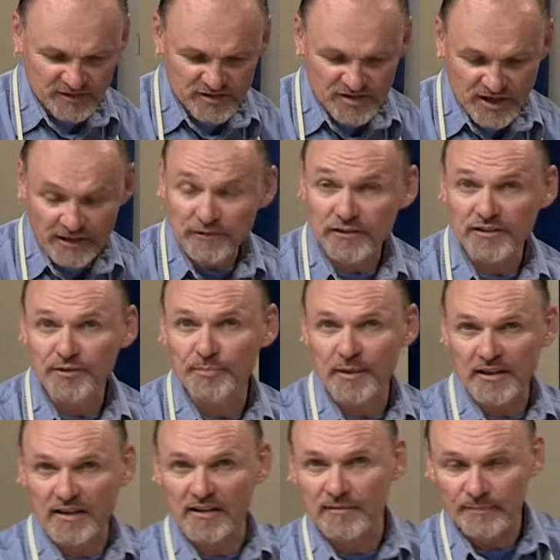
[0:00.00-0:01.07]
generally
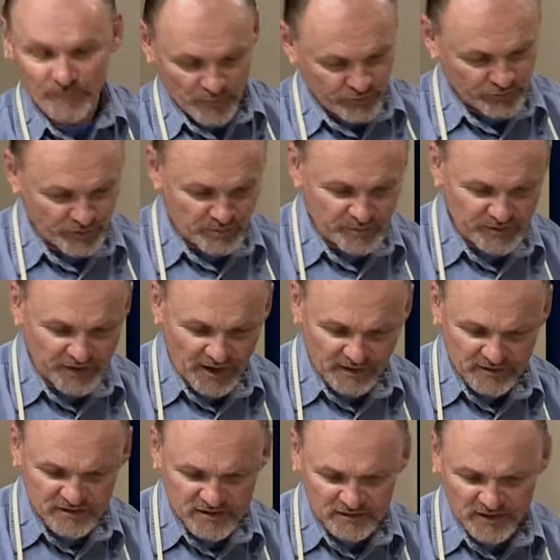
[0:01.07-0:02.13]
speaking, from
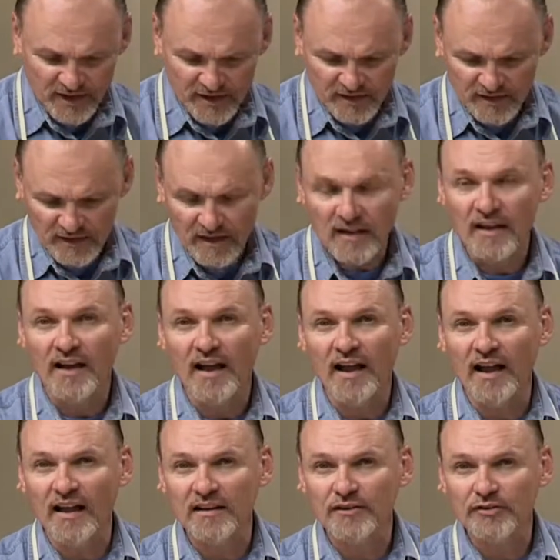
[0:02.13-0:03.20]
dark to light
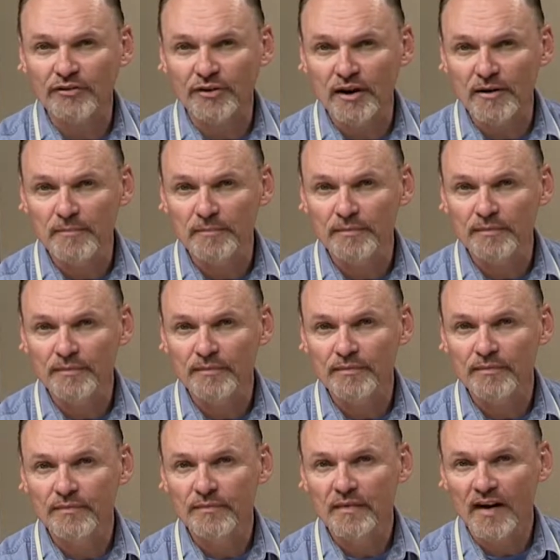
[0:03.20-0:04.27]
and from
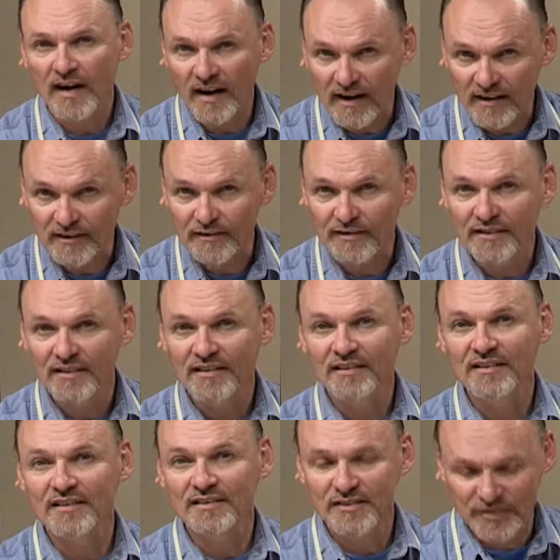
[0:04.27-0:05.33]
hard
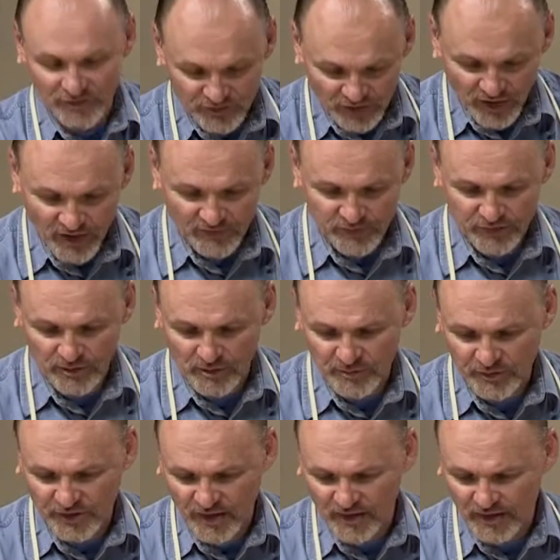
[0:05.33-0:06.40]
to soft. So I'm
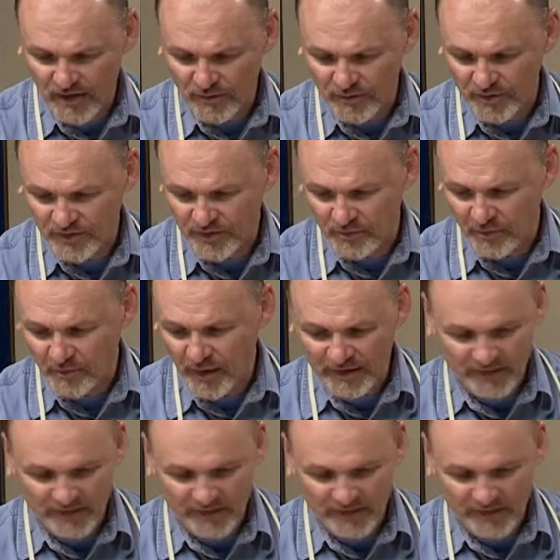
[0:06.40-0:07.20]
starting out with some of my